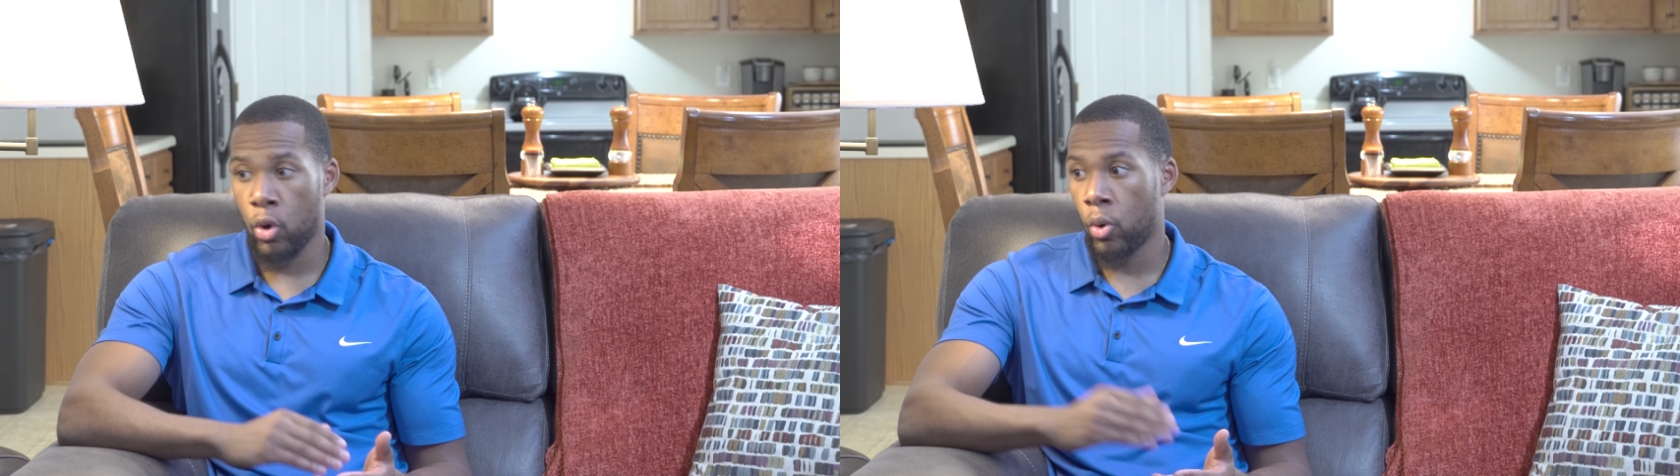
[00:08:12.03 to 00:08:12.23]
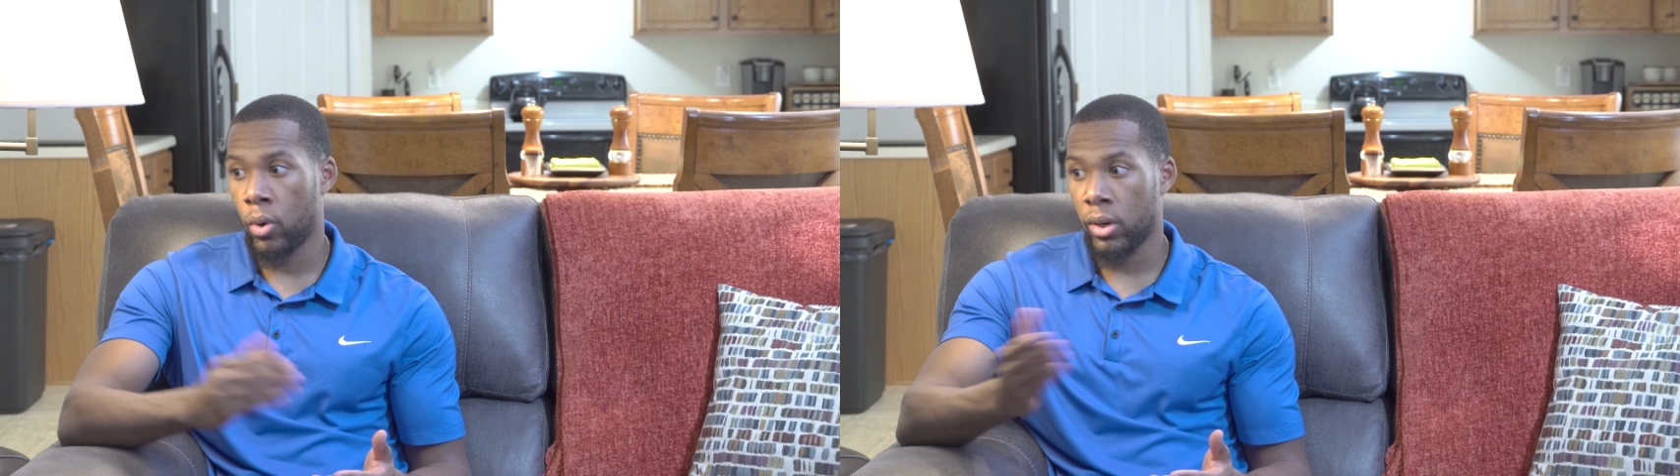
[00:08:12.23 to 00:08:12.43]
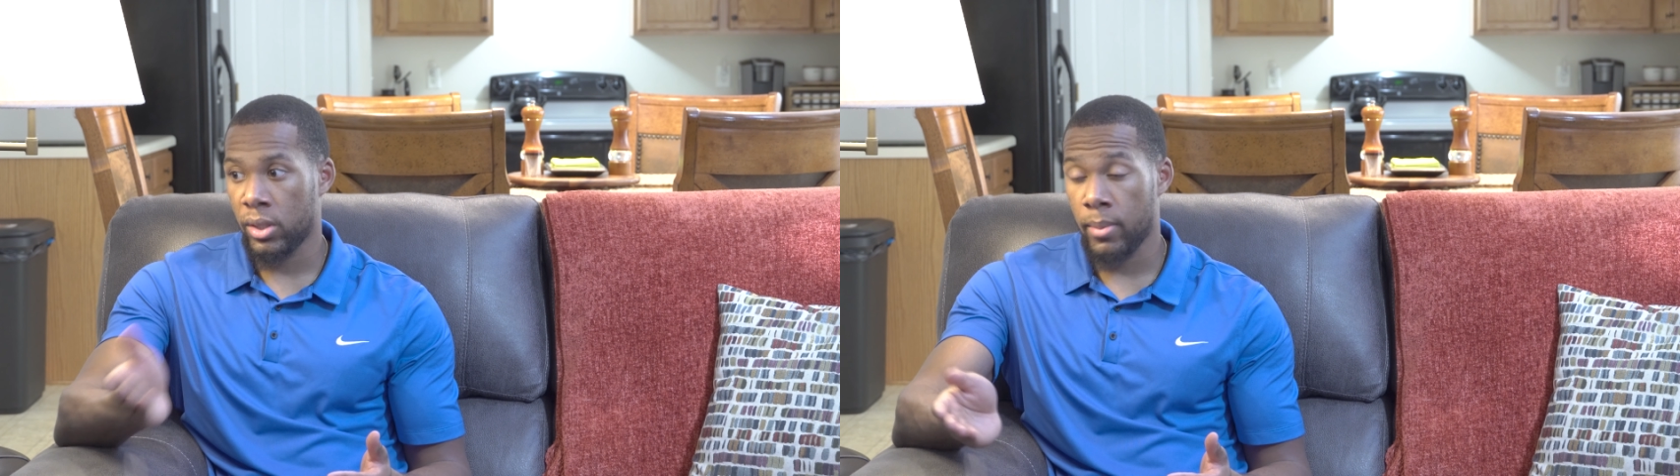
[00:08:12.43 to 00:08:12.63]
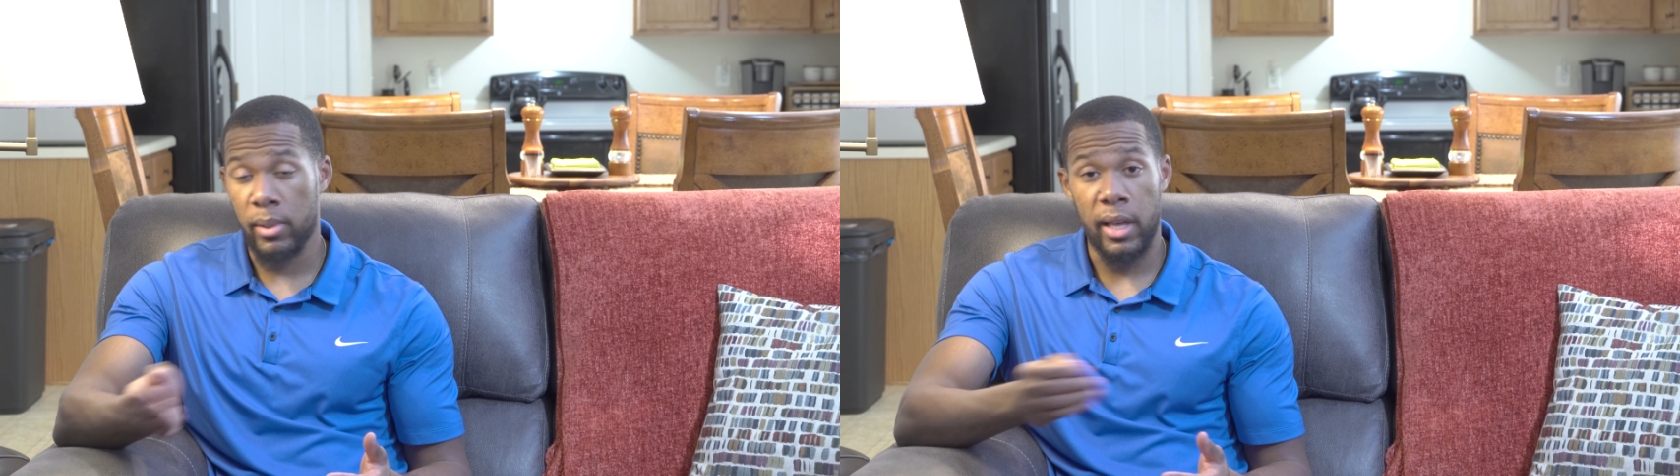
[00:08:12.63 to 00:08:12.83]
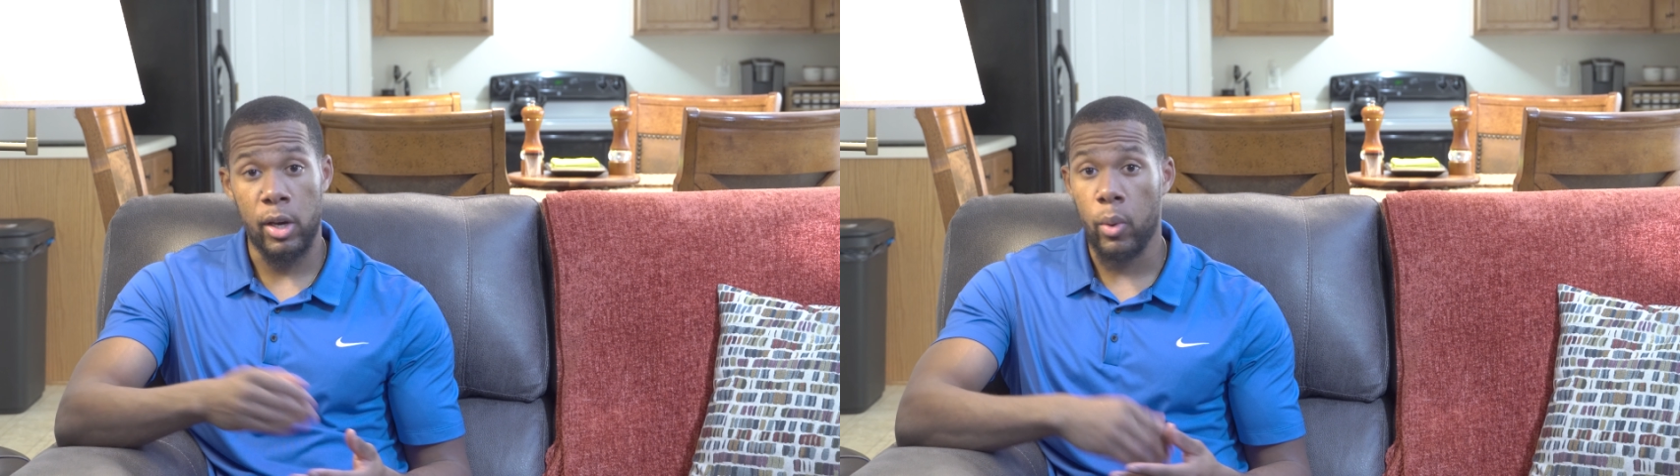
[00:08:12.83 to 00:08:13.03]
or
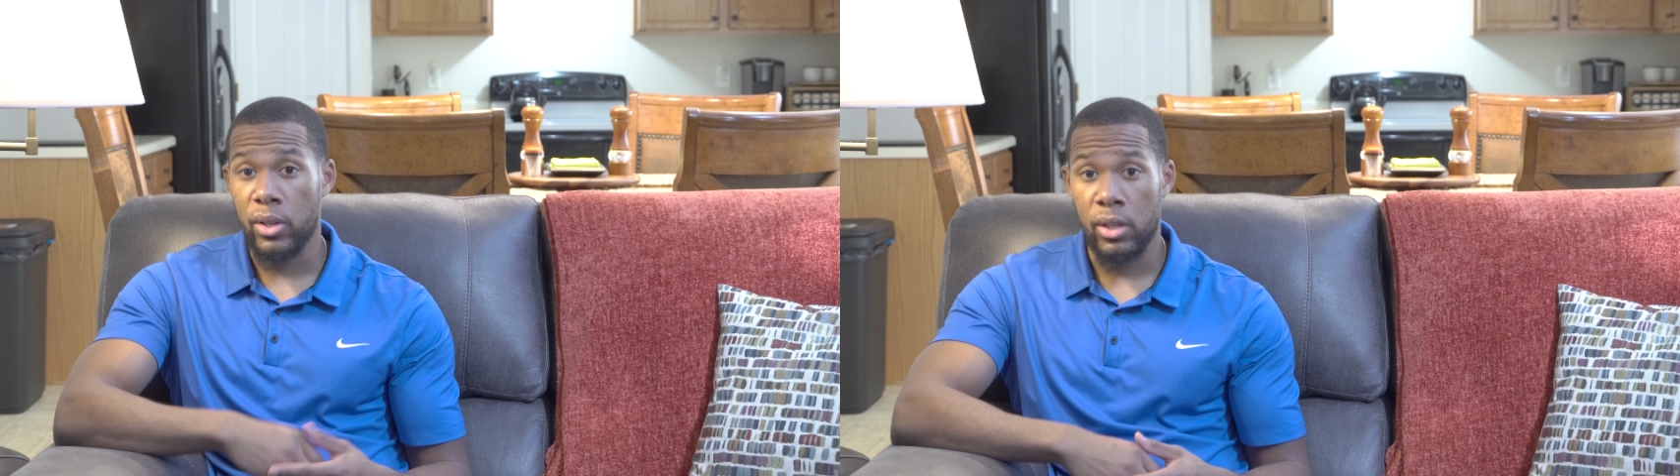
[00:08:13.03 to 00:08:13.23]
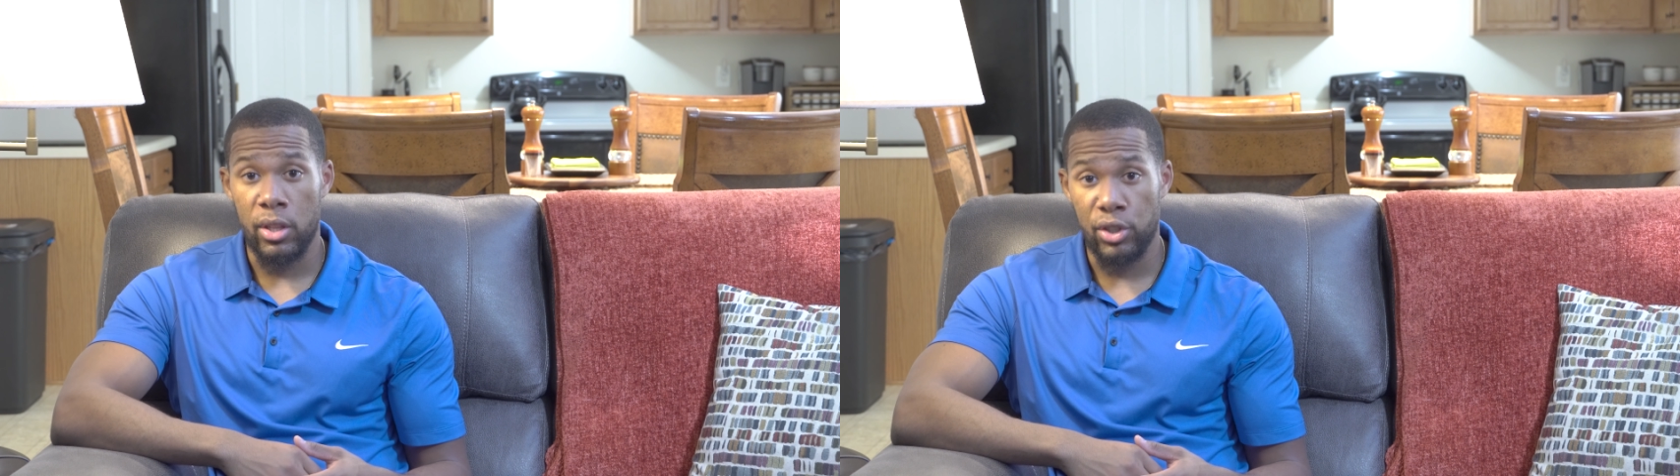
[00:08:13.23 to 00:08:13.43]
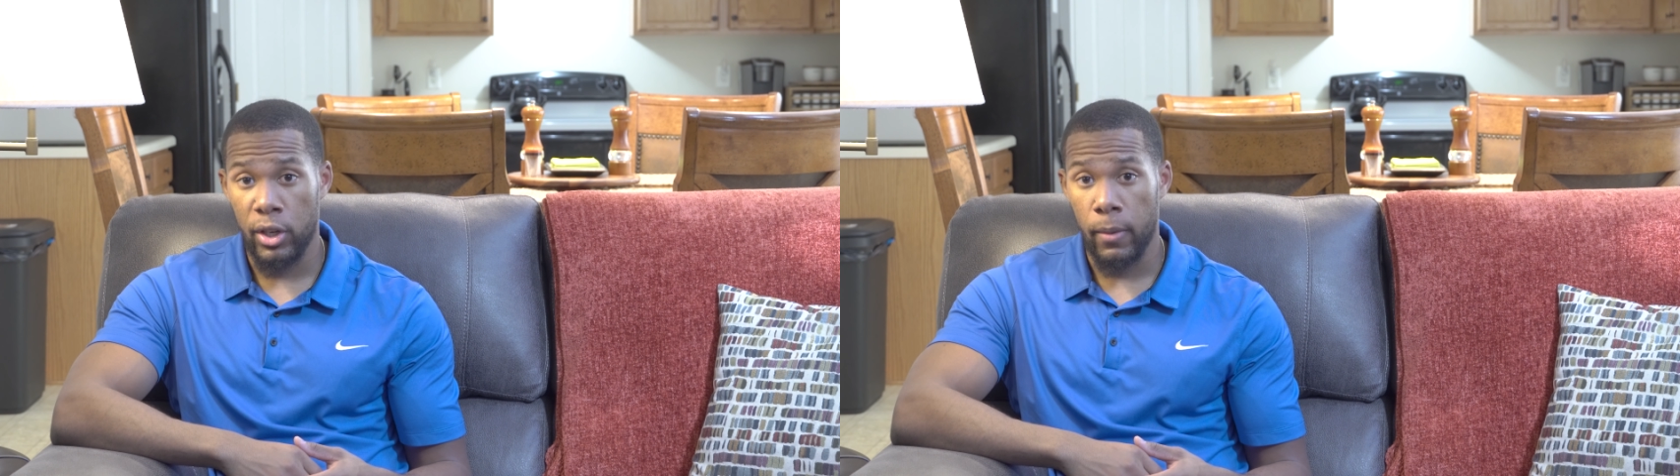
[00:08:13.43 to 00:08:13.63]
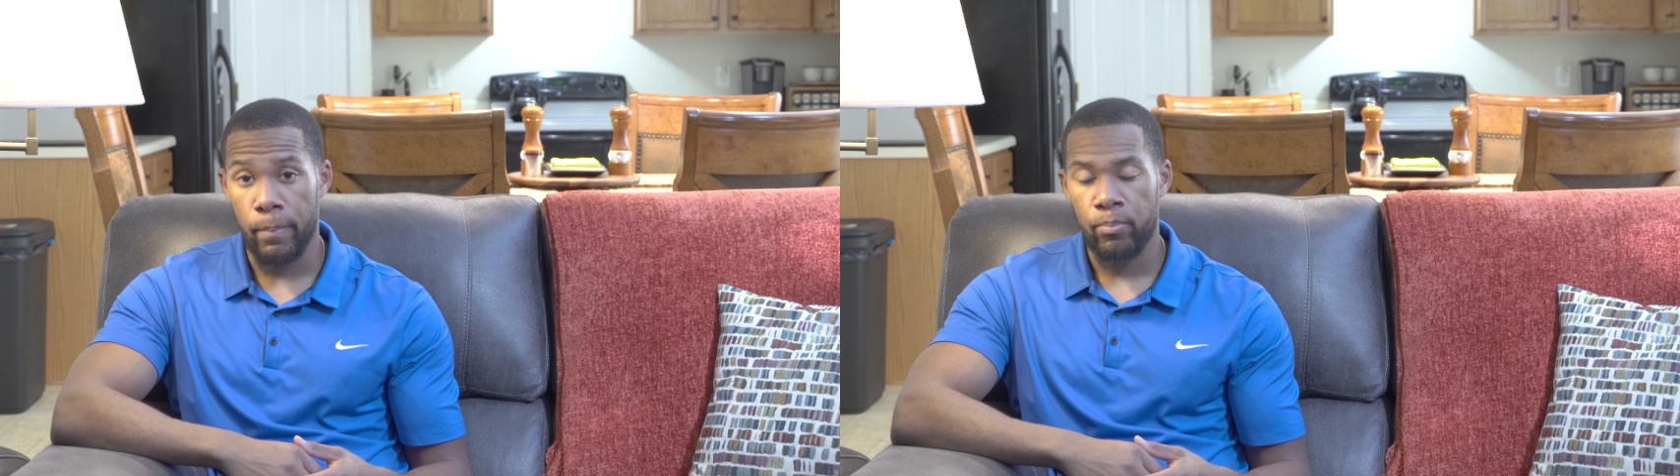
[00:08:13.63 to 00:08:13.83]
something like going to the gym.